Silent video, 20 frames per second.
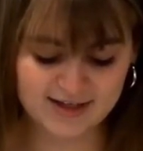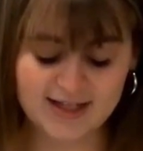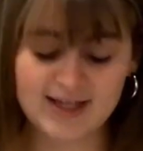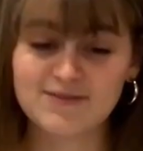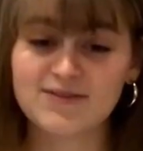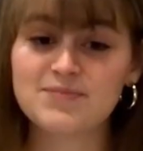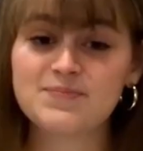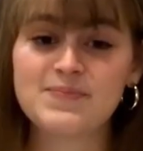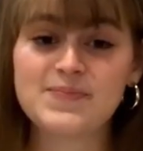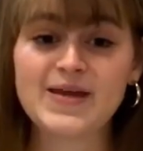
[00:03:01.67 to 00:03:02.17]

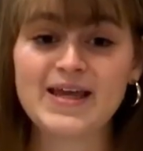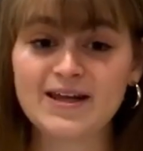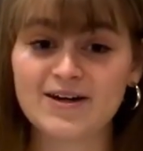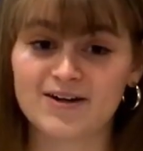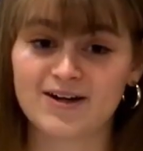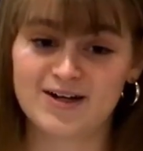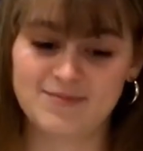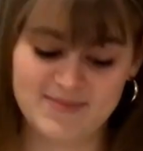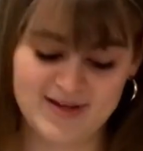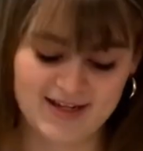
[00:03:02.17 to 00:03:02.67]
Even
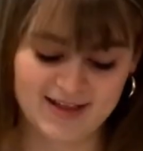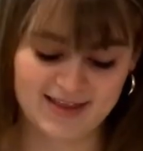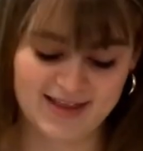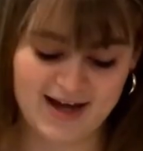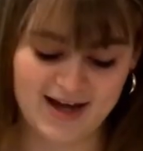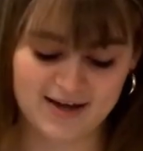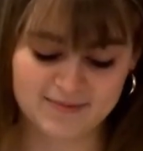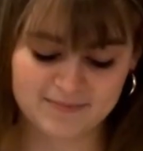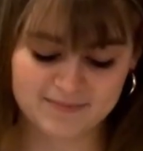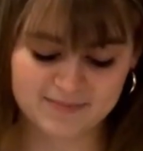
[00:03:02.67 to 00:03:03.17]
Peter admitted
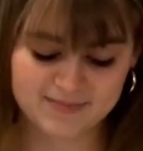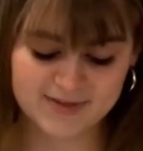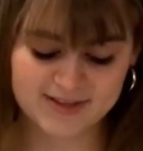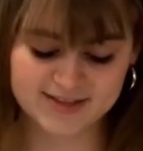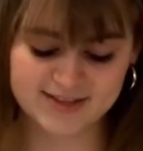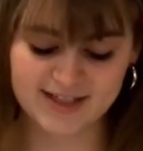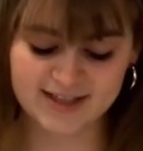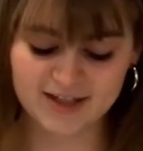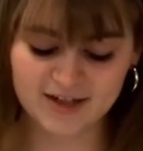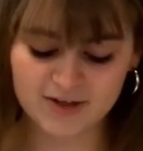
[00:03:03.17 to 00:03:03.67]
that.
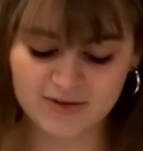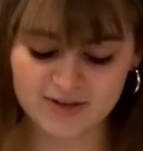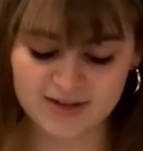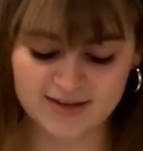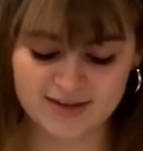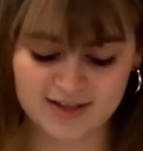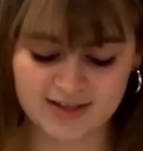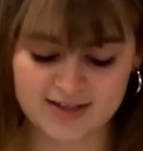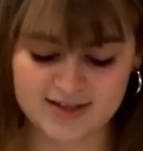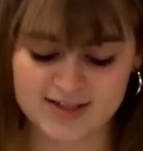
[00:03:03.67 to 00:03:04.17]
2
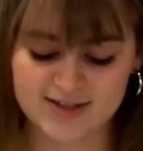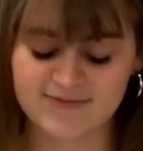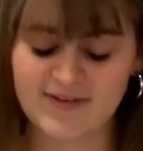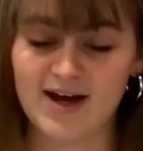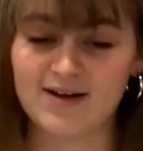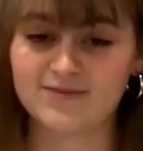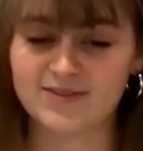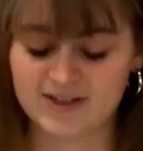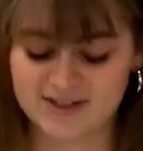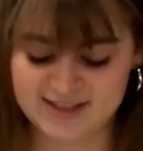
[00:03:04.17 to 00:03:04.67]
Corinthians
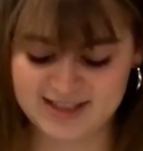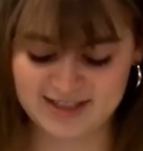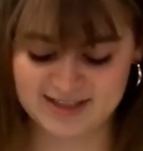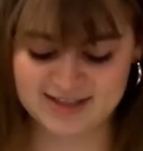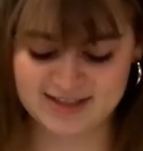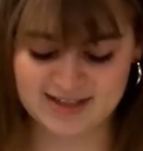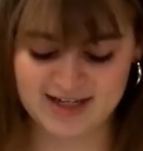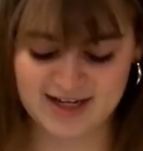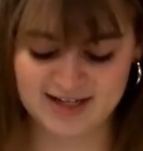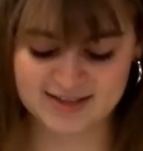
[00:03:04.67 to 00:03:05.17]

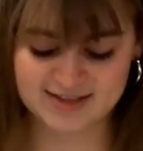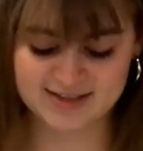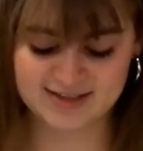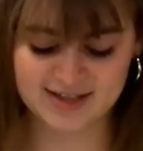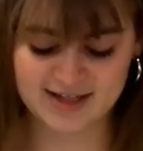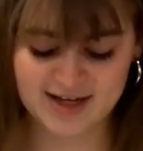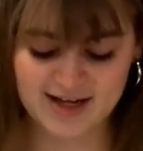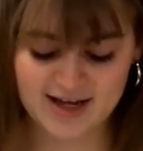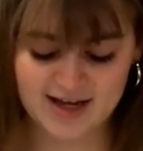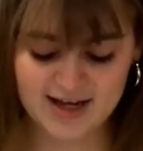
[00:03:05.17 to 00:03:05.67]
5:13
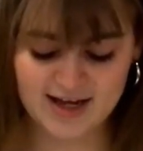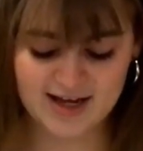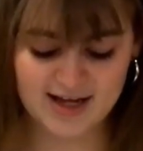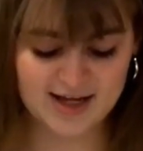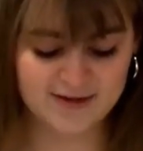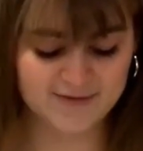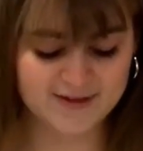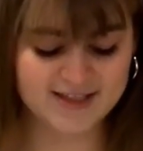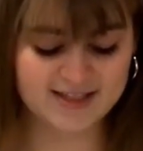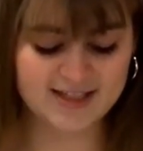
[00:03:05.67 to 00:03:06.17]
says,
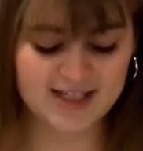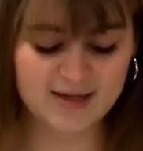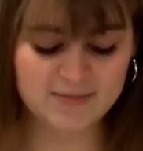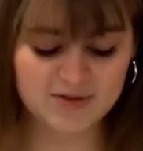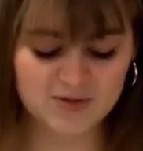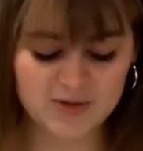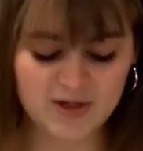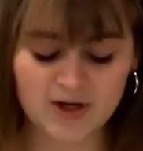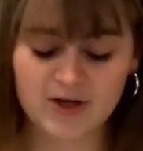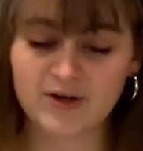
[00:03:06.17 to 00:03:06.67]
"If it
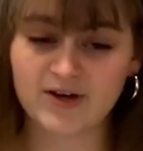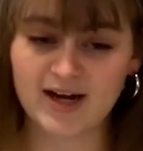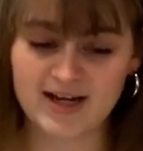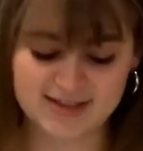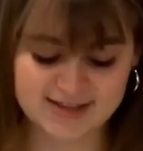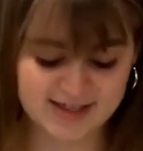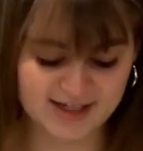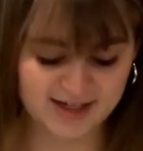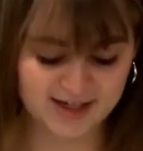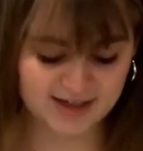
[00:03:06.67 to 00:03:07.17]
seems we are
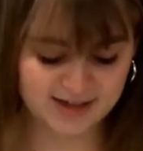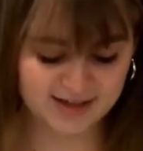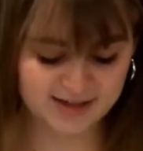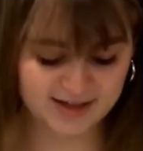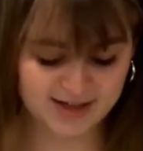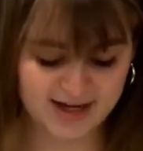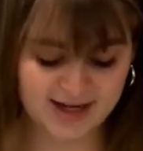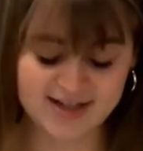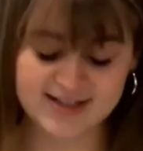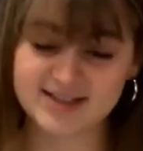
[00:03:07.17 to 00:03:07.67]
crazy,
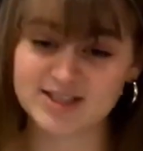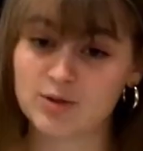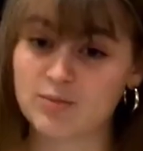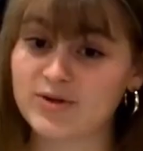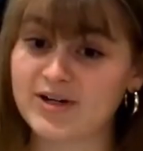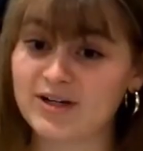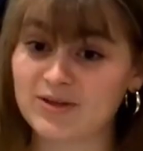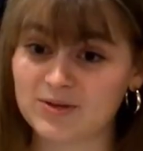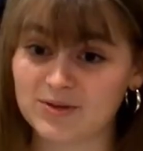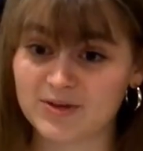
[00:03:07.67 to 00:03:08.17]
it is to
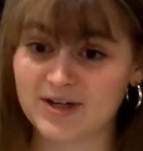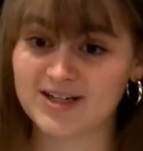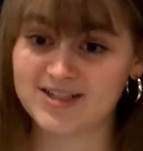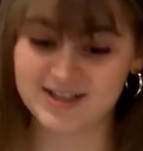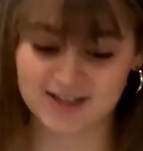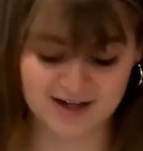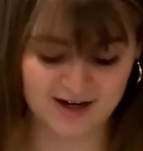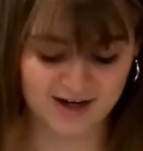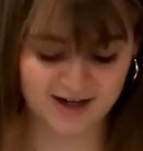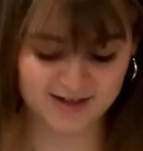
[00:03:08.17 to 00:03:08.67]
bring glory
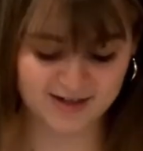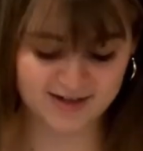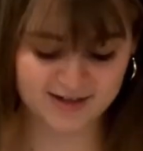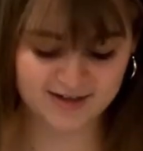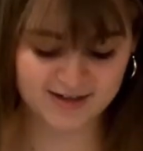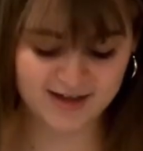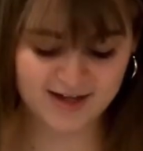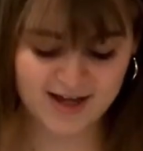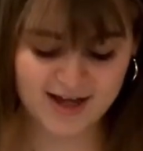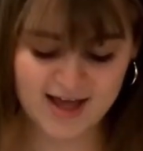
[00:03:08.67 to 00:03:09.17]
to God,
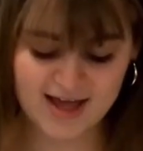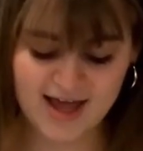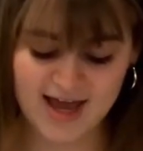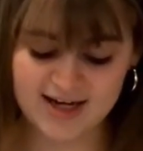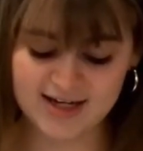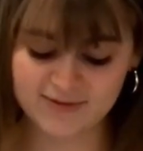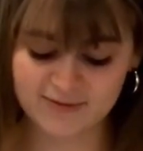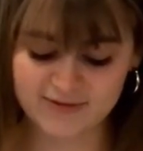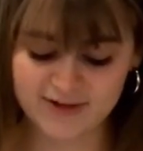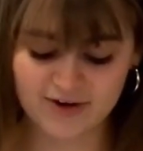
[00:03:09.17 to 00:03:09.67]

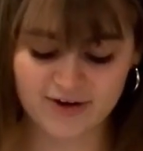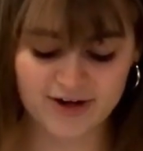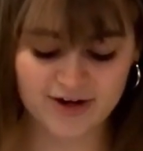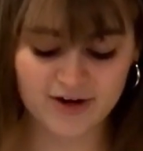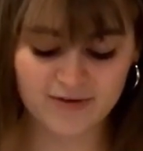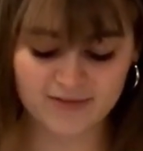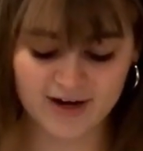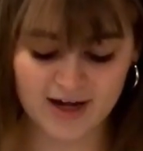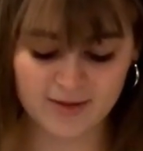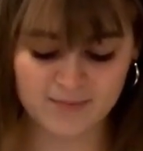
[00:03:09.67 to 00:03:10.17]
and if we are
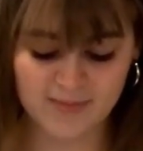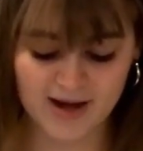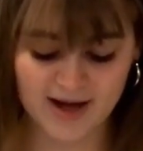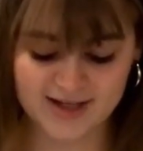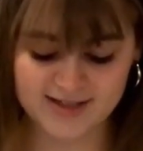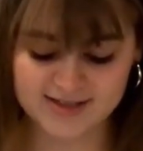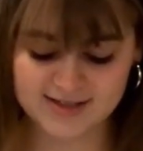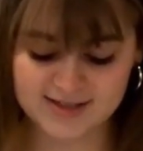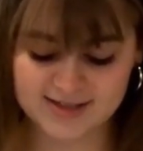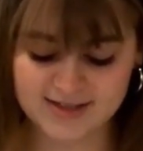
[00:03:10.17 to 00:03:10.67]
in our right
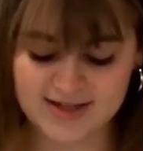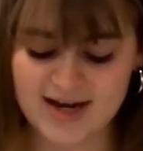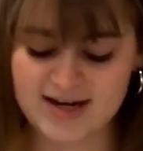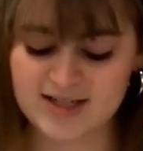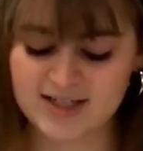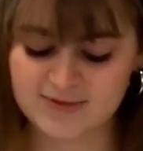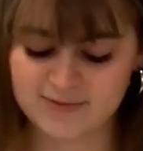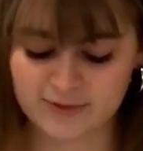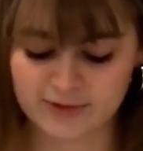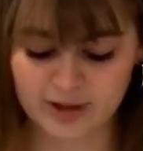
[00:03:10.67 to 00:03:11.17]
minds,
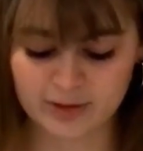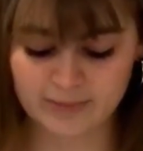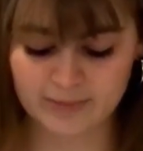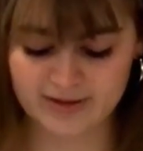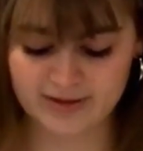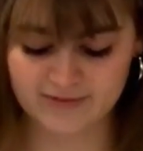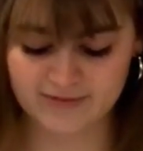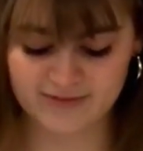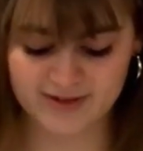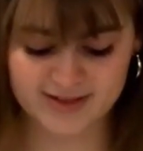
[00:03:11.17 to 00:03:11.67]
it is for your
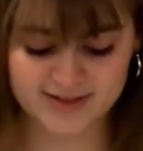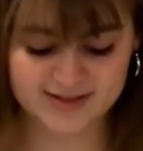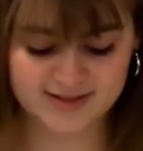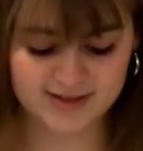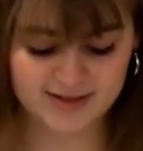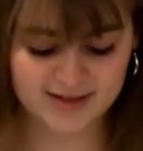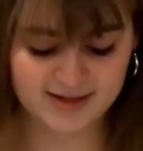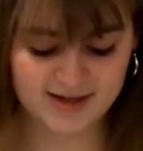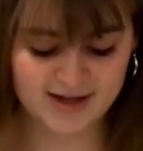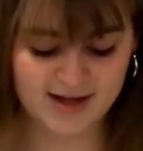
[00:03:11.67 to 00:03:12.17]
benefit.
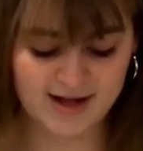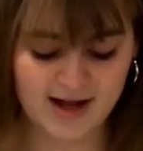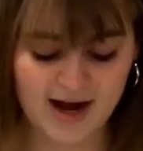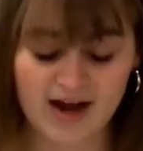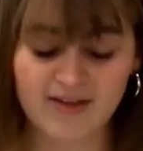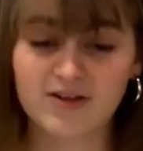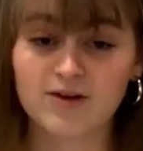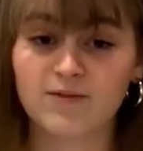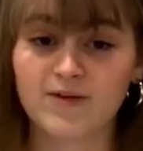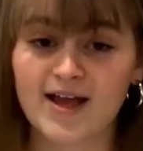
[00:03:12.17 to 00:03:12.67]

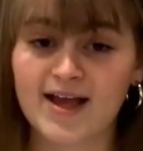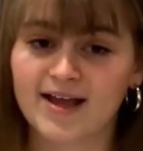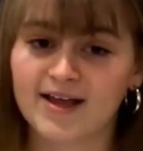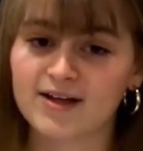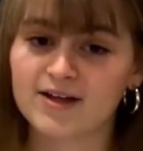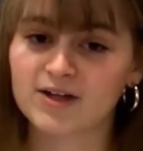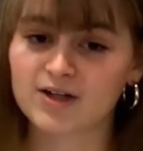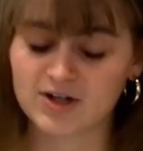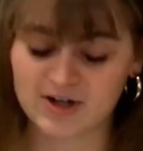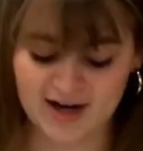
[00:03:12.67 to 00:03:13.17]
Either way,
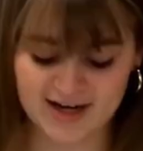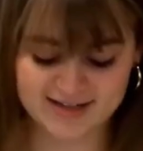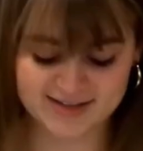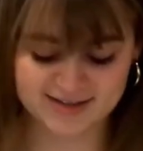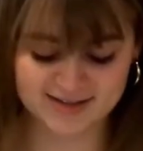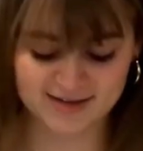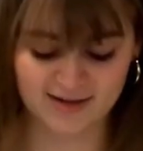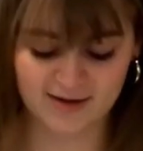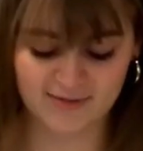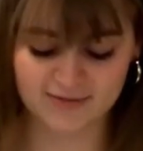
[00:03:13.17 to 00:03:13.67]

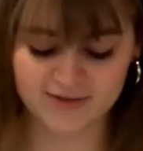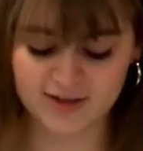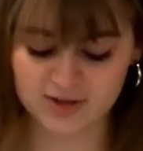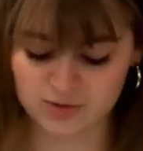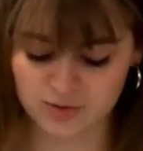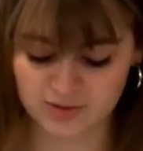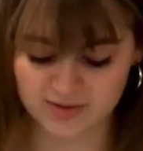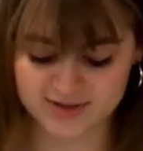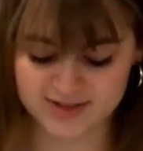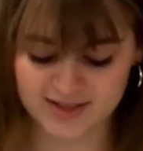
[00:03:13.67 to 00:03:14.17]
Christ's love
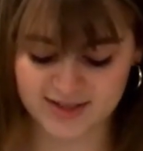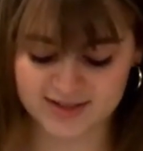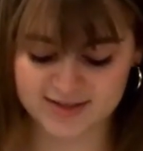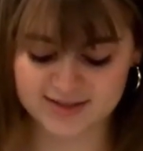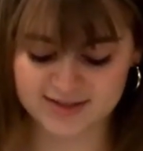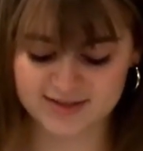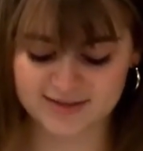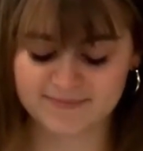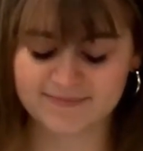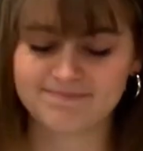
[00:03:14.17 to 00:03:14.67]
controls
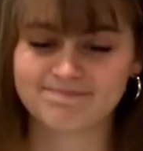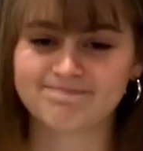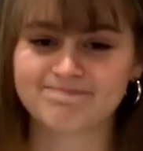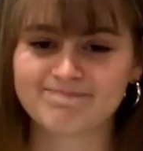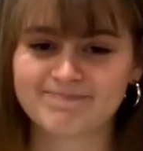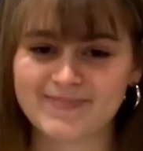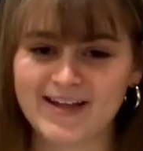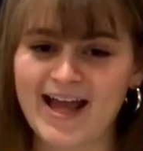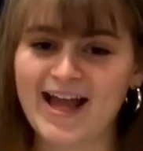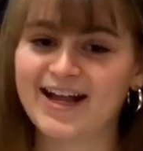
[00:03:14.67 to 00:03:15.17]
us."
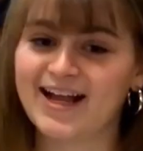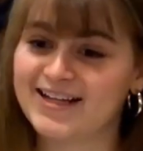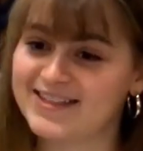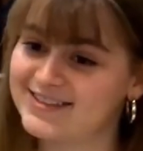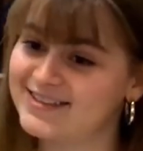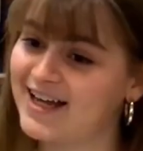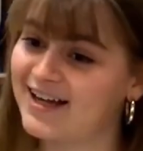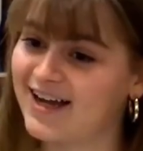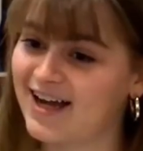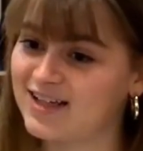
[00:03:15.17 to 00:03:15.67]
I
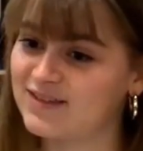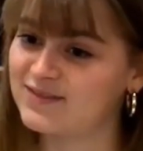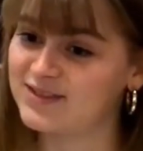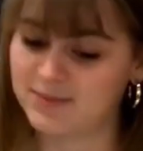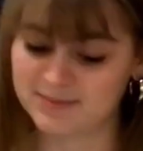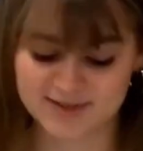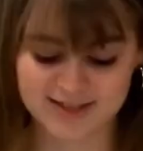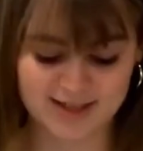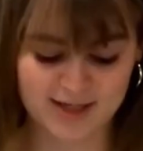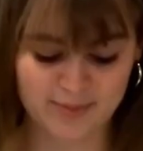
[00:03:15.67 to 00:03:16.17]
guess that kind of
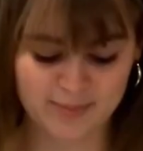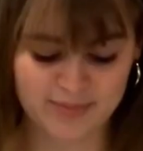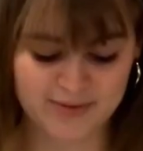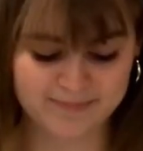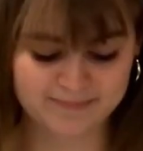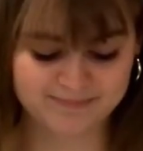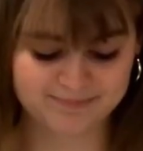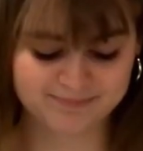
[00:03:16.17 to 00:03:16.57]
sums it up.